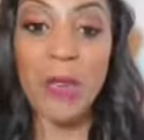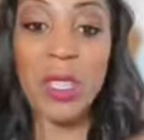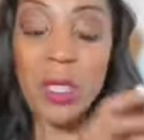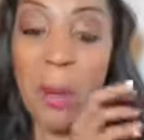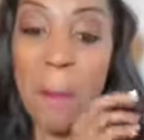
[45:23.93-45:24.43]

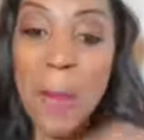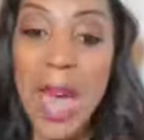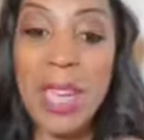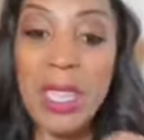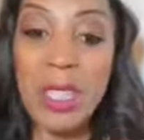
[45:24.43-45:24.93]
This is a
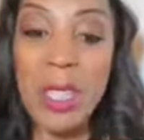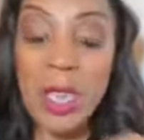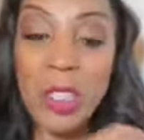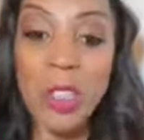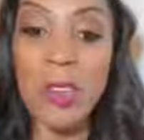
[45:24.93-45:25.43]

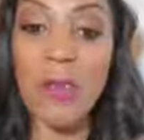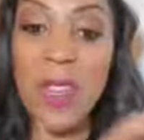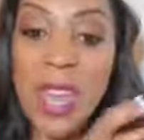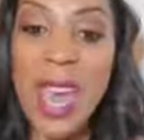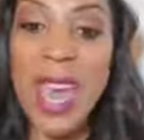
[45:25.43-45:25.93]
mindset shift
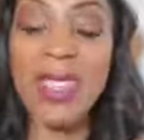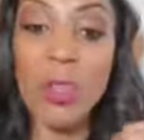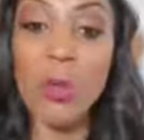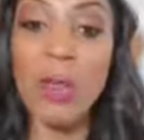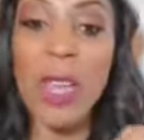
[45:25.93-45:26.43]
that has
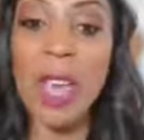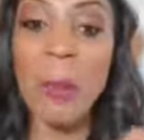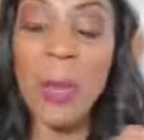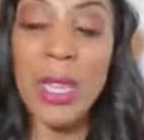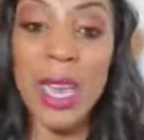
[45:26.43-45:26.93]
to take
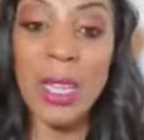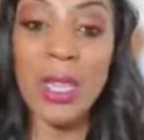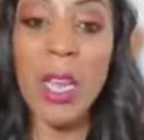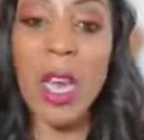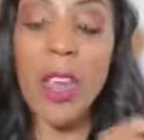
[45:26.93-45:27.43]
place